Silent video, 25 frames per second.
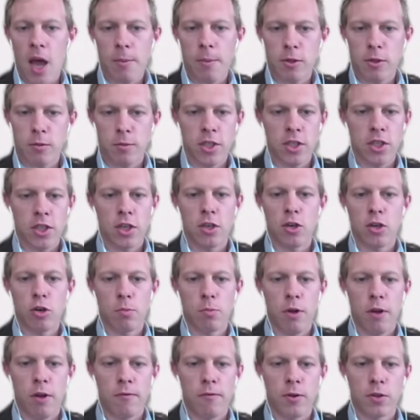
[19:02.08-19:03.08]
capital position. You're
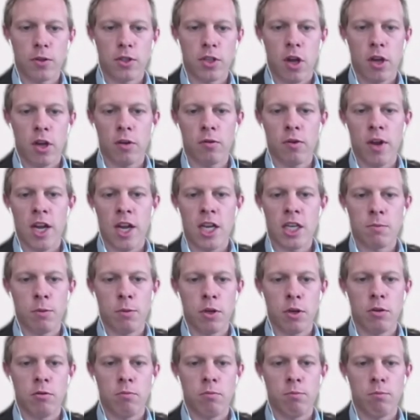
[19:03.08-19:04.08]
above your target range,
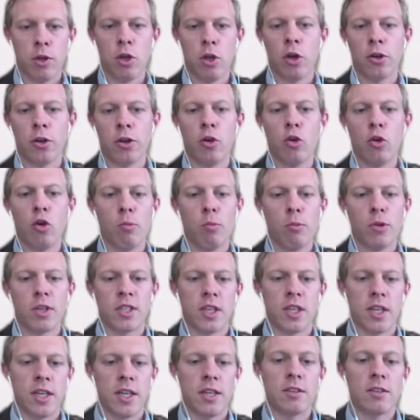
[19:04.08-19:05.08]
but not
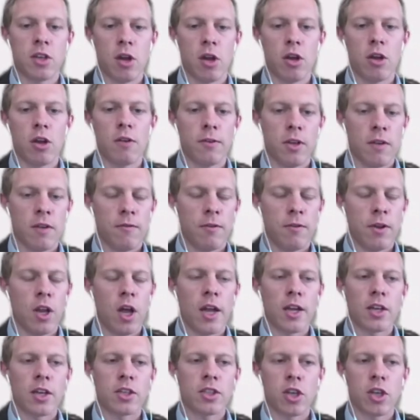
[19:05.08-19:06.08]
enormously so, if you
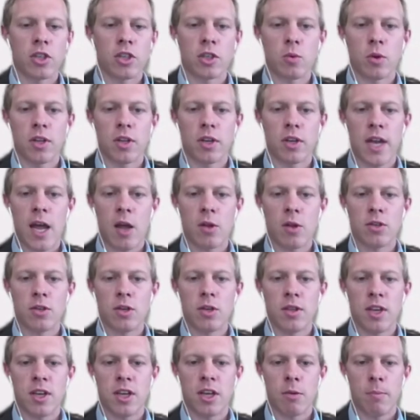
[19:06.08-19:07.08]
like. so I just wondered, how do
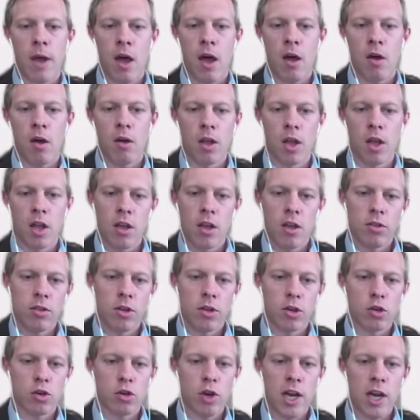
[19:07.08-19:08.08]
you think about
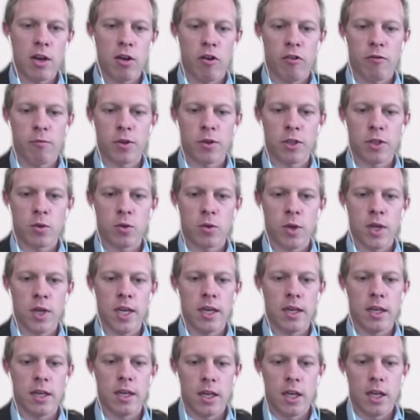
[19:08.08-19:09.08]
the trade-off
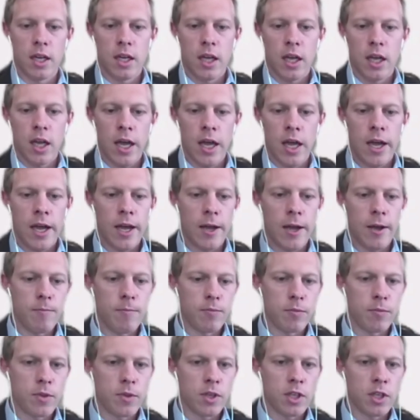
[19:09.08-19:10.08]
between
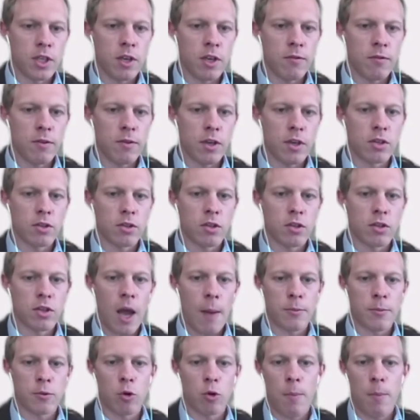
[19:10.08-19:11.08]
um, giving
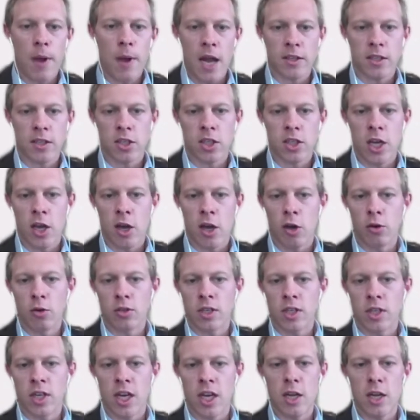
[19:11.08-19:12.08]
capital back to
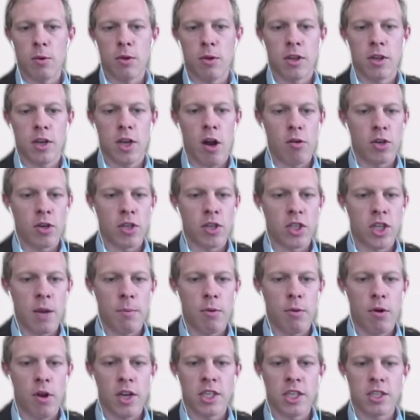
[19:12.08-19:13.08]
shareholders? Clearly, with the current share
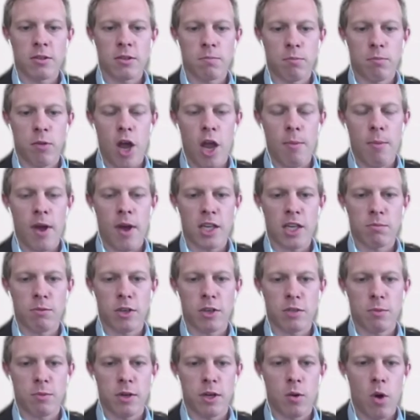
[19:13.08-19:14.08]
price, buybacks
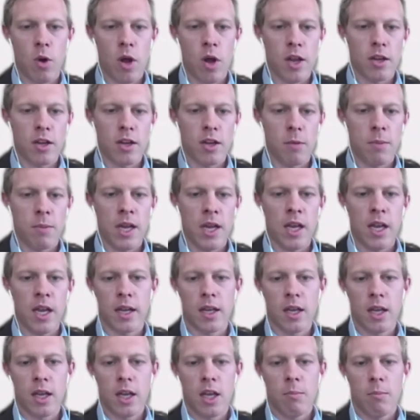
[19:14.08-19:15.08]
must be quite
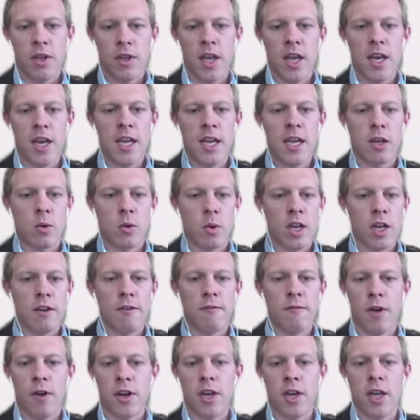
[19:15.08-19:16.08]
appealing, but then
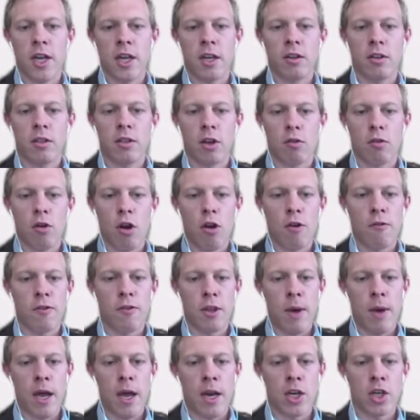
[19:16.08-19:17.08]
equally funding the growth
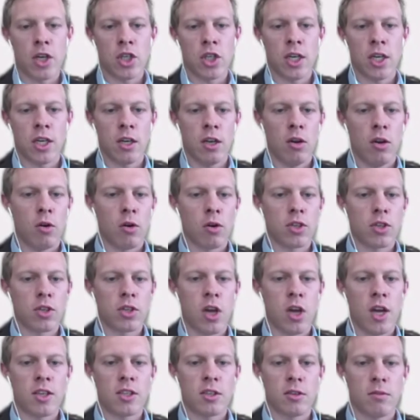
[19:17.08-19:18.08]
in the balance sheet
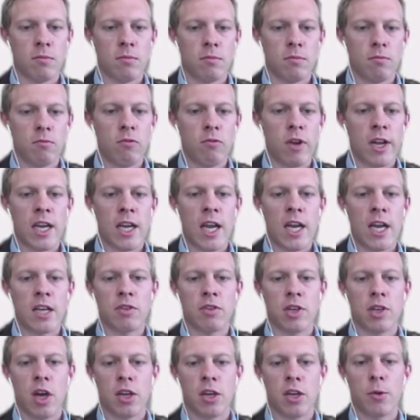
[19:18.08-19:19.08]
alongside some
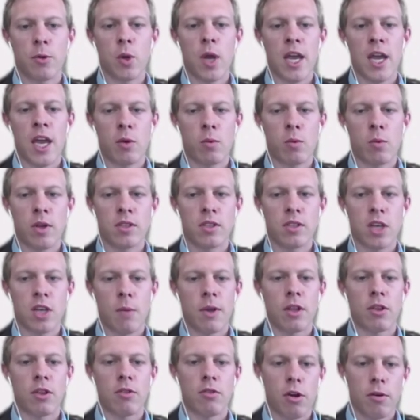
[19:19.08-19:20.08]
regulatory RWA headwinds
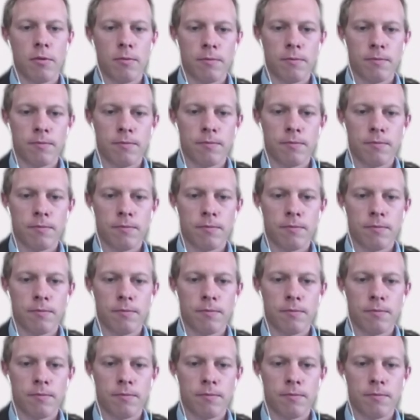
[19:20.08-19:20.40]
coming through.